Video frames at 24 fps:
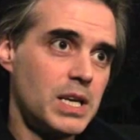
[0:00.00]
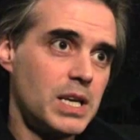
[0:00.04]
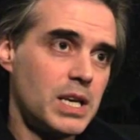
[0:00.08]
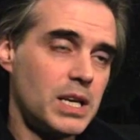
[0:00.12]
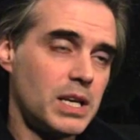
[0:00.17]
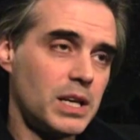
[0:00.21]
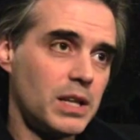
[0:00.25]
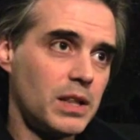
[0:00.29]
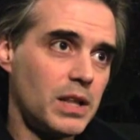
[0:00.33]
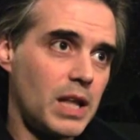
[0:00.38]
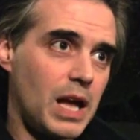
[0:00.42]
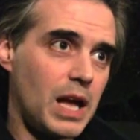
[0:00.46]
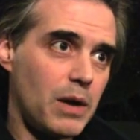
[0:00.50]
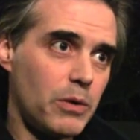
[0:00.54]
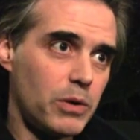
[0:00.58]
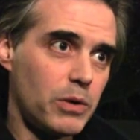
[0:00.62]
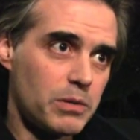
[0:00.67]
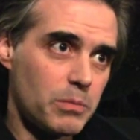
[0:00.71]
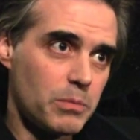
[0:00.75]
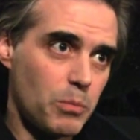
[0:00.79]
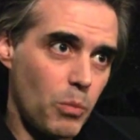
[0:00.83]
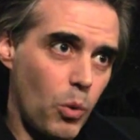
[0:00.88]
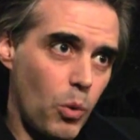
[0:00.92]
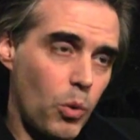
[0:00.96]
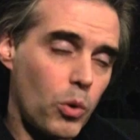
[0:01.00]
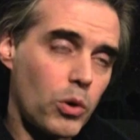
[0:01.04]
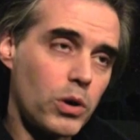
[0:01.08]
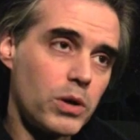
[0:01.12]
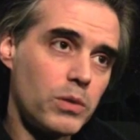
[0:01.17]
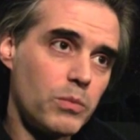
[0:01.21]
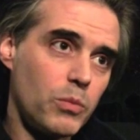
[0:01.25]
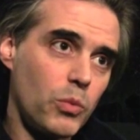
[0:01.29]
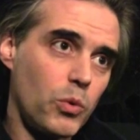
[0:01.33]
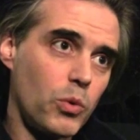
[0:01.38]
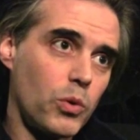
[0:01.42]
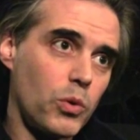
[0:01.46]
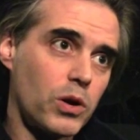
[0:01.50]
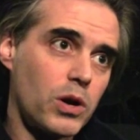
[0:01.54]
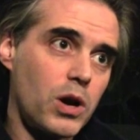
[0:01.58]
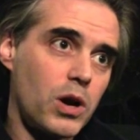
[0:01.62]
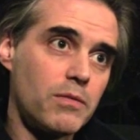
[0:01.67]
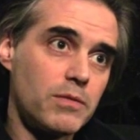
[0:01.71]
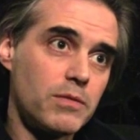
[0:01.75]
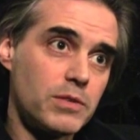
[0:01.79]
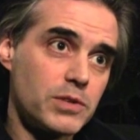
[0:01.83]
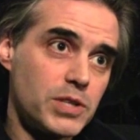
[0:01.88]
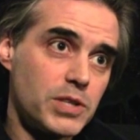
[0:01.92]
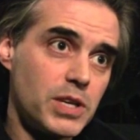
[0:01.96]
and allowing more and more
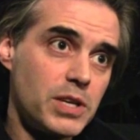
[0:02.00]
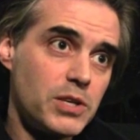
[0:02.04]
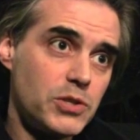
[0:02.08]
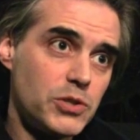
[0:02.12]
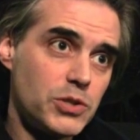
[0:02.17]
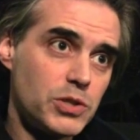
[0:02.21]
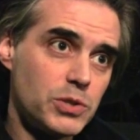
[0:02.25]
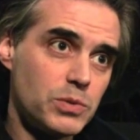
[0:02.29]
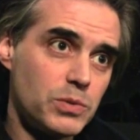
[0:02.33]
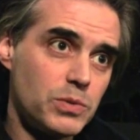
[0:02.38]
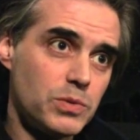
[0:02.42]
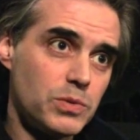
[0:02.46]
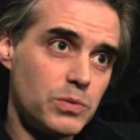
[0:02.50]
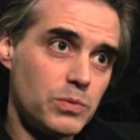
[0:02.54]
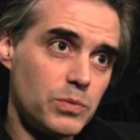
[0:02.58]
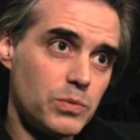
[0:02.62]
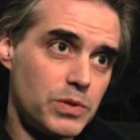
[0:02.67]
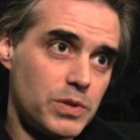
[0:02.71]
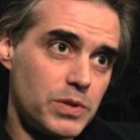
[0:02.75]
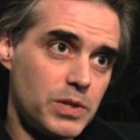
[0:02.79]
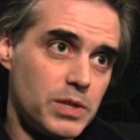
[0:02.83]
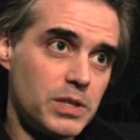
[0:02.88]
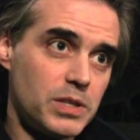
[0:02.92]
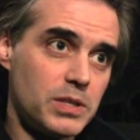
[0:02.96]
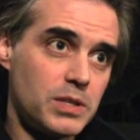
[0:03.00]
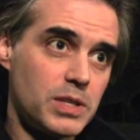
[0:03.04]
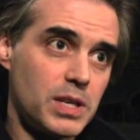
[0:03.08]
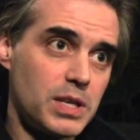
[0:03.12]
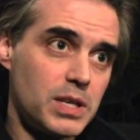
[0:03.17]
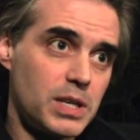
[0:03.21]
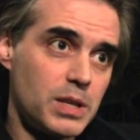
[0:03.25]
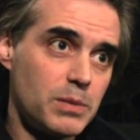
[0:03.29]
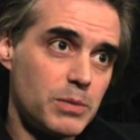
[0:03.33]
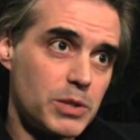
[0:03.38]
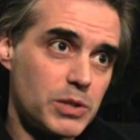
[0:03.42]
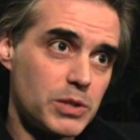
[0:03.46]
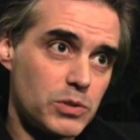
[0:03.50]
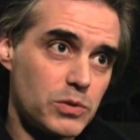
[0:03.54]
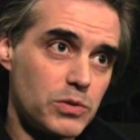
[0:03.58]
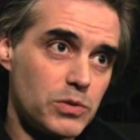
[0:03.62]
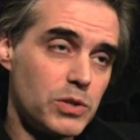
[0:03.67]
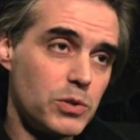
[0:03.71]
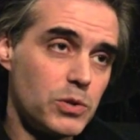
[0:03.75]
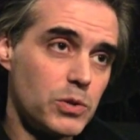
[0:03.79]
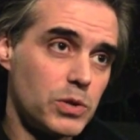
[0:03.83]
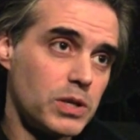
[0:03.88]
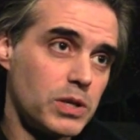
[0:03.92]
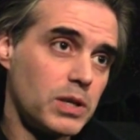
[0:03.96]
conversation within a dynamic so
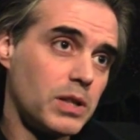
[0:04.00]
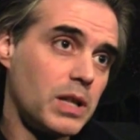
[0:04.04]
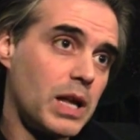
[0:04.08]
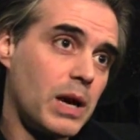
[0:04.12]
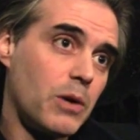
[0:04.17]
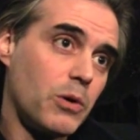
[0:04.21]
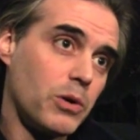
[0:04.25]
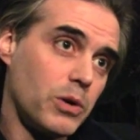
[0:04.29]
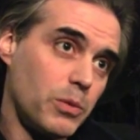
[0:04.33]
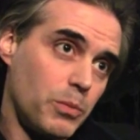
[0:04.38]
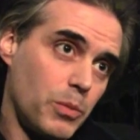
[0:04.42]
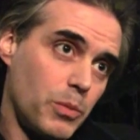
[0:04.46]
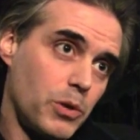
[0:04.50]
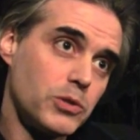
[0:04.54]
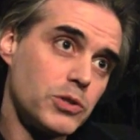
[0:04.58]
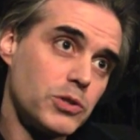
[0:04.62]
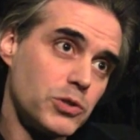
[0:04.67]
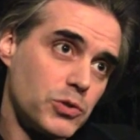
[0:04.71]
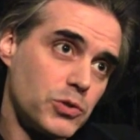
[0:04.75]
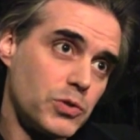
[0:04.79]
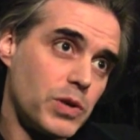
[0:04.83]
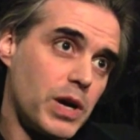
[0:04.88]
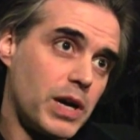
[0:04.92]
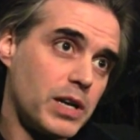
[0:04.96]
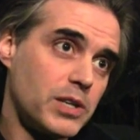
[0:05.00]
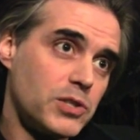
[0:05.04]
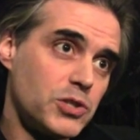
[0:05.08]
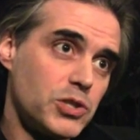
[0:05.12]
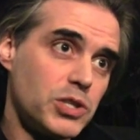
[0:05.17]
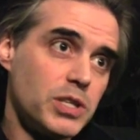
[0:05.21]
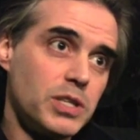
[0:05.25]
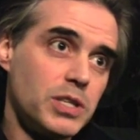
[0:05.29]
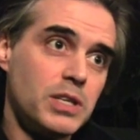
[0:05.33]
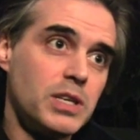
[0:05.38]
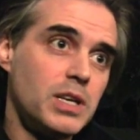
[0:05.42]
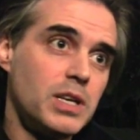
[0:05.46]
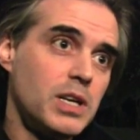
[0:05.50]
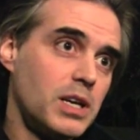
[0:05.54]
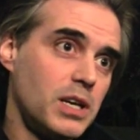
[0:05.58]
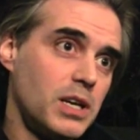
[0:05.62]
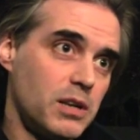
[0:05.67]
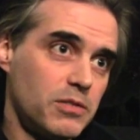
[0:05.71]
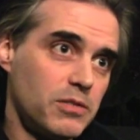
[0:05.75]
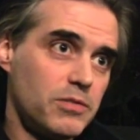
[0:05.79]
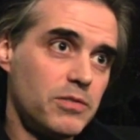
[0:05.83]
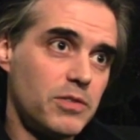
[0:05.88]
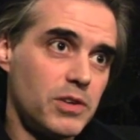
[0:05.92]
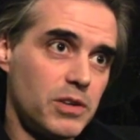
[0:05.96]
that you can allow an emergent strategy
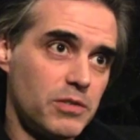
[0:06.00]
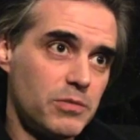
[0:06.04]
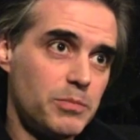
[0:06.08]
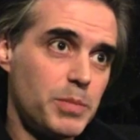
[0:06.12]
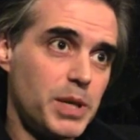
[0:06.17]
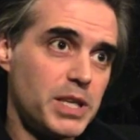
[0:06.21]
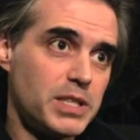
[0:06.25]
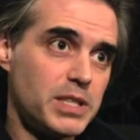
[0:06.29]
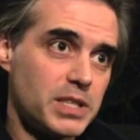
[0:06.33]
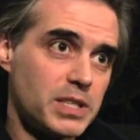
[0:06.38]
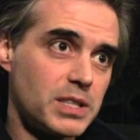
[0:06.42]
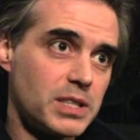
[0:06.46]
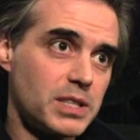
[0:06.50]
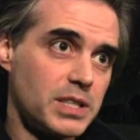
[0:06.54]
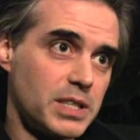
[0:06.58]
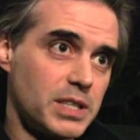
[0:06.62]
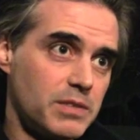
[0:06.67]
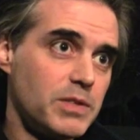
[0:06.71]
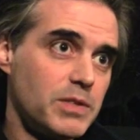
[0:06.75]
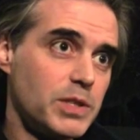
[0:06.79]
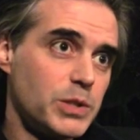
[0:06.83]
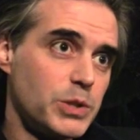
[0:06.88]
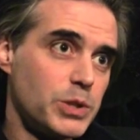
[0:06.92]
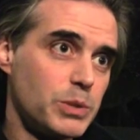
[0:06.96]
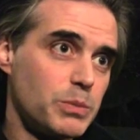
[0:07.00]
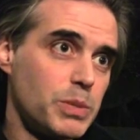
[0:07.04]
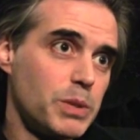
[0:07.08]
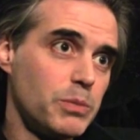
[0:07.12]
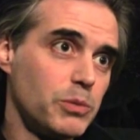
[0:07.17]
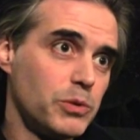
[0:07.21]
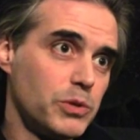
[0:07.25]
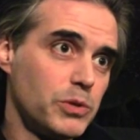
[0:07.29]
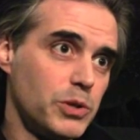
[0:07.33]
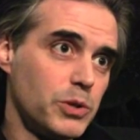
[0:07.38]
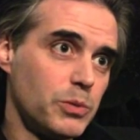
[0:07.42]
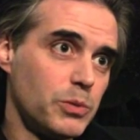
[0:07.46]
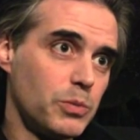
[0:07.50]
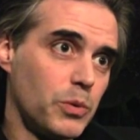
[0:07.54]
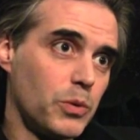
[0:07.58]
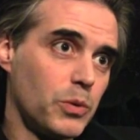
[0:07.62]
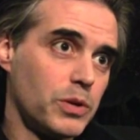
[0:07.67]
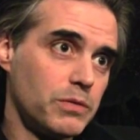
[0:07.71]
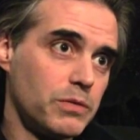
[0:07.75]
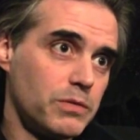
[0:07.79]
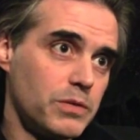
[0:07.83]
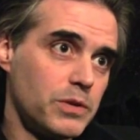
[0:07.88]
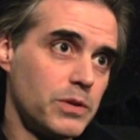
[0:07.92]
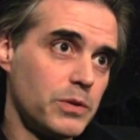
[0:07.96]
of basically convincing people to your
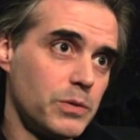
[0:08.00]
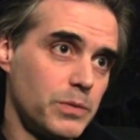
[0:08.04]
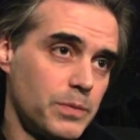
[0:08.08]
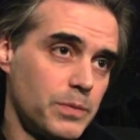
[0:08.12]
point of view.